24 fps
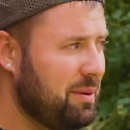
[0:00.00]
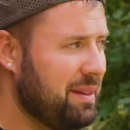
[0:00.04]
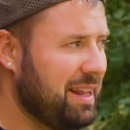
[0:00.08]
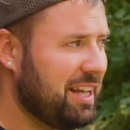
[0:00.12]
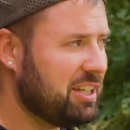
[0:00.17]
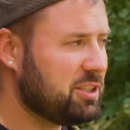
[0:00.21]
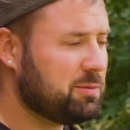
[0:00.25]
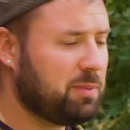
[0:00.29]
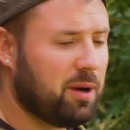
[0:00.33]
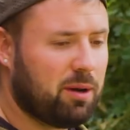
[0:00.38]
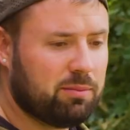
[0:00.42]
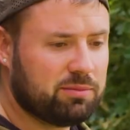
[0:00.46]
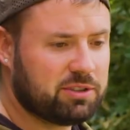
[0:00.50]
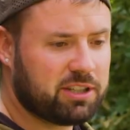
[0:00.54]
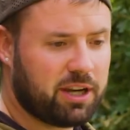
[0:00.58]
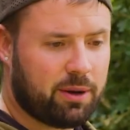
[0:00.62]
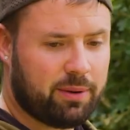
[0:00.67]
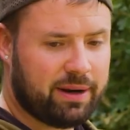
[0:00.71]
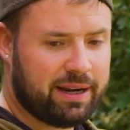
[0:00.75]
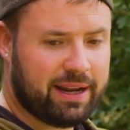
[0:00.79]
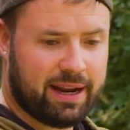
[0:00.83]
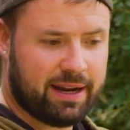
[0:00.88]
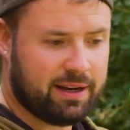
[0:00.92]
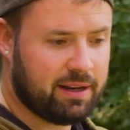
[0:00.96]
When that spawn's
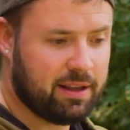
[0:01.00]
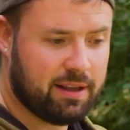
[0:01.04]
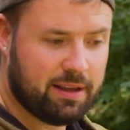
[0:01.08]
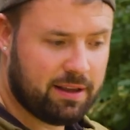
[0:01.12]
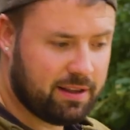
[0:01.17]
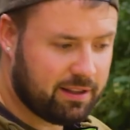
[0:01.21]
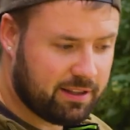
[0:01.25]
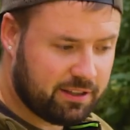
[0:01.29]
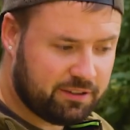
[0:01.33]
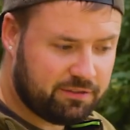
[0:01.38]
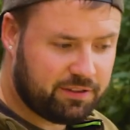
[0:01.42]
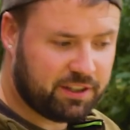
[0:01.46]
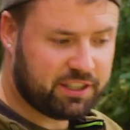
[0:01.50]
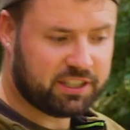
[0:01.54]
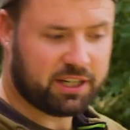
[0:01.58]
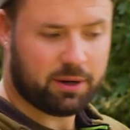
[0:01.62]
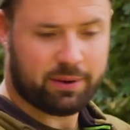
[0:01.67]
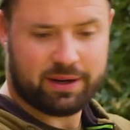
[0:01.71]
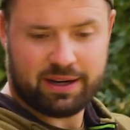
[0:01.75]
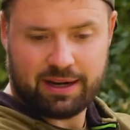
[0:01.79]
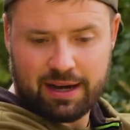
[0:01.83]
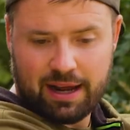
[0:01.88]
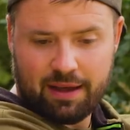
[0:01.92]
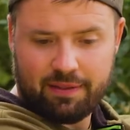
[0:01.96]
going in, there's fish
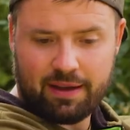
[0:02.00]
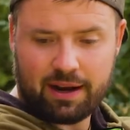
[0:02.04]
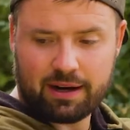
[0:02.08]
going in and out of